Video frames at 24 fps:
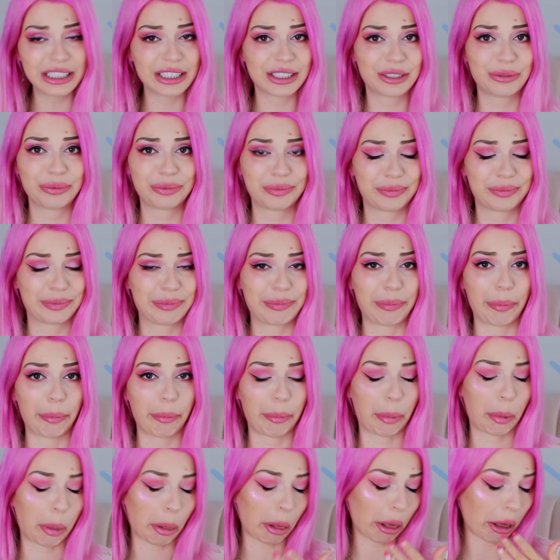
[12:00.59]
just
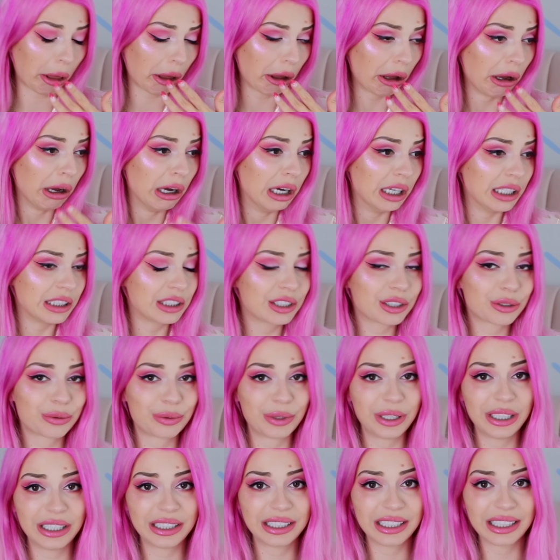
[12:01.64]

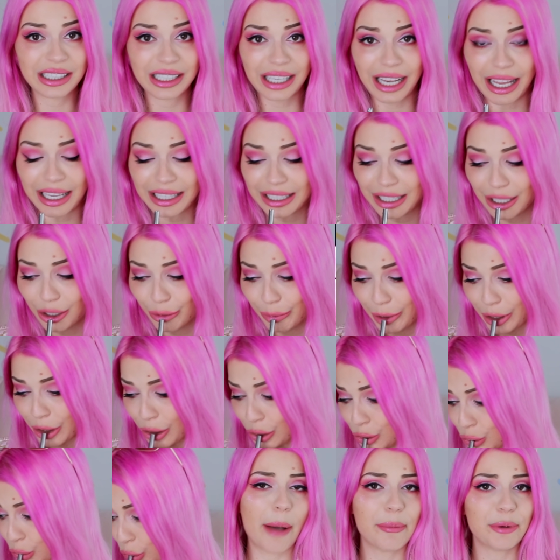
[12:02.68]
really didn't like it. Oh my
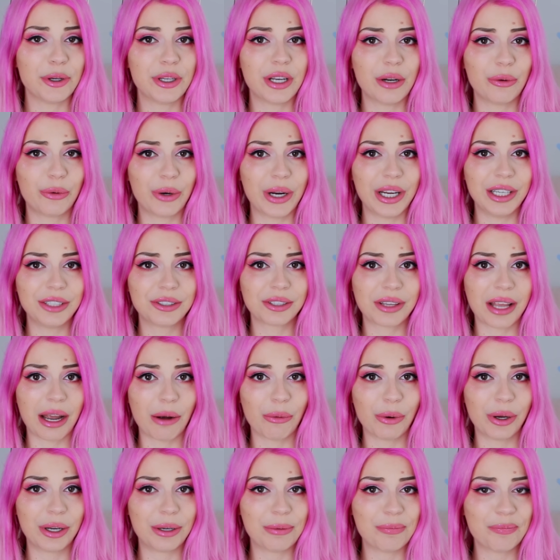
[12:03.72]
god, I'm gonna rate that
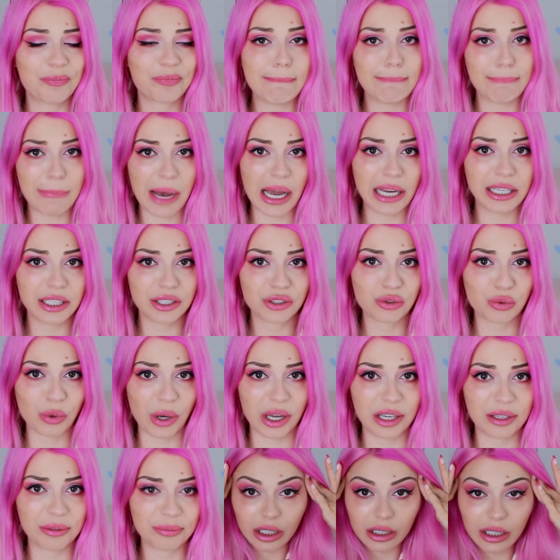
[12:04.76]
one
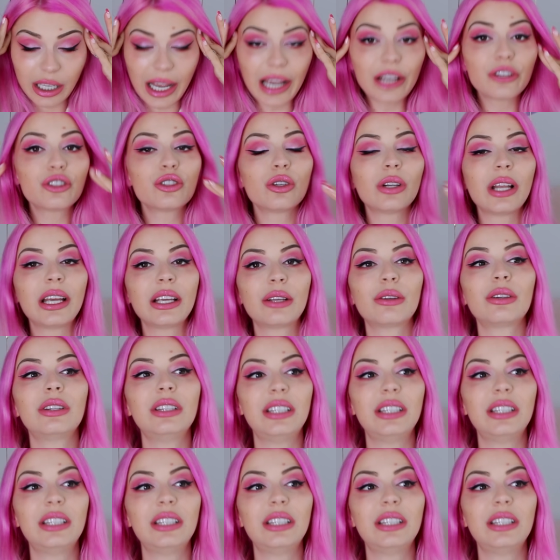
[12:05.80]
-1. The actual like